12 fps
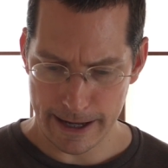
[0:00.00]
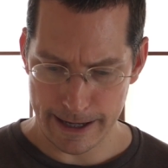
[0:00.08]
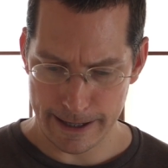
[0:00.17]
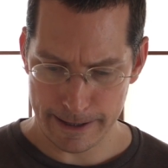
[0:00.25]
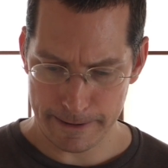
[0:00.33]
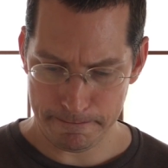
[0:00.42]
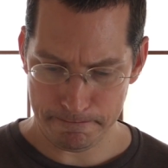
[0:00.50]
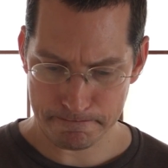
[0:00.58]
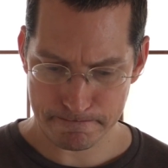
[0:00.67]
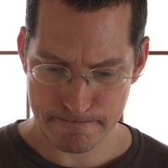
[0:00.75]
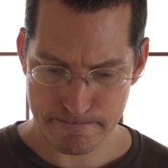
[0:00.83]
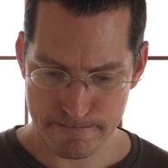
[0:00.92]

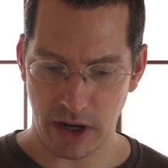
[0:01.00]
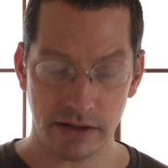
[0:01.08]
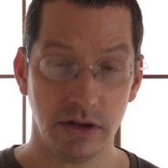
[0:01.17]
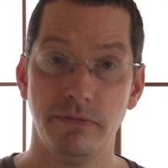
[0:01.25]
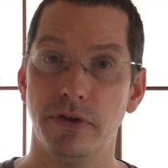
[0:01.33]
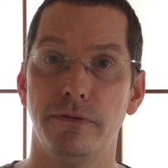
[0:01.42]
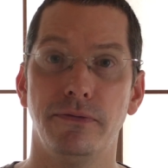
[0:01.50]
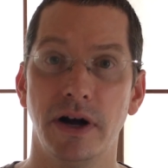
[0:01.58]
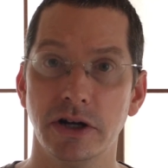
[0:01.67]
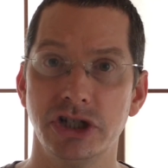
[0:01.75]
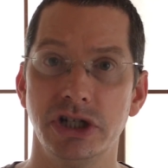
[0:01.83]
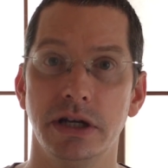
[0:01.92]
I love the
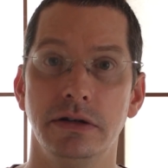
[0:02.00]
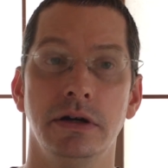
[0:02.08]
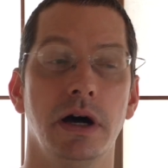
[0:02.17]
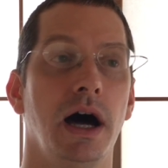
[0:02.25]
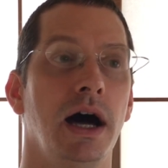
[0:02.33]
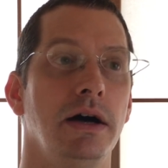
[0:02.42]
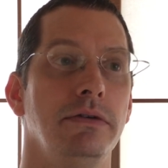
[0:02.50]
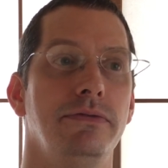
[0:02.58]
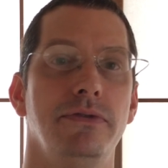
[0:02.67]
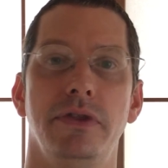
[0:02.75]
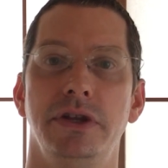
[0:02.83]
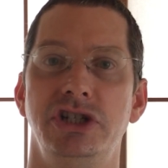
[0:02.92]
function
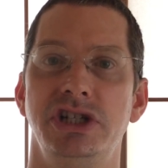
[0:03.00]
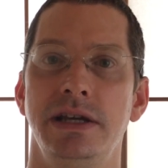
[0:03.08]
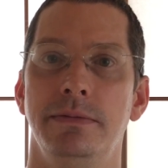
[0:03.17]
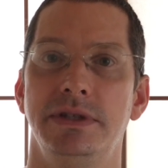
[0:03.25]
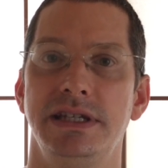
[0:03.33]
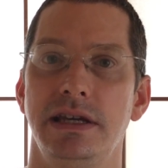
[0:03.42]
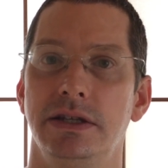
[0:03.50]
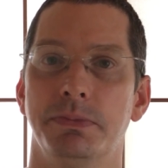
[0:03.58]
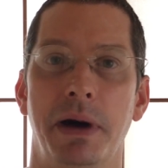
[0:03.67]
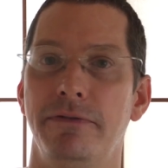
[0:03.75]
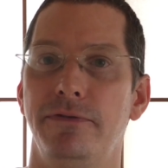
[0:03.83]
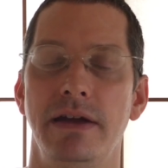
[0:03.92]
of the GMT. It's
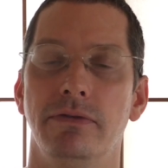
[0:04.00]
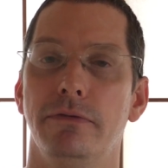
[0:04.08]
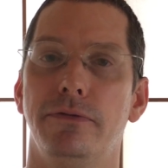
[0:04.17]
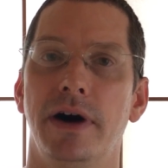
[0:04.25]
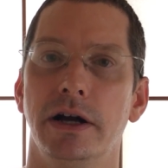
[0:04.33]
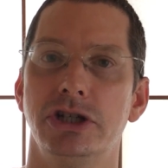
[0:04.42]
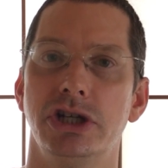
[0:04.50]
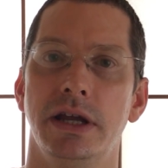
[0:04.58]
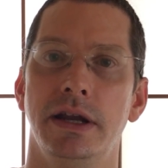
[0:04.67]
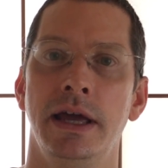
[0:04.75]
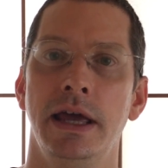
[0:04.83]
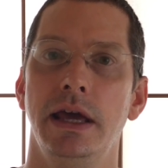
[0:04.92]
my favorite function.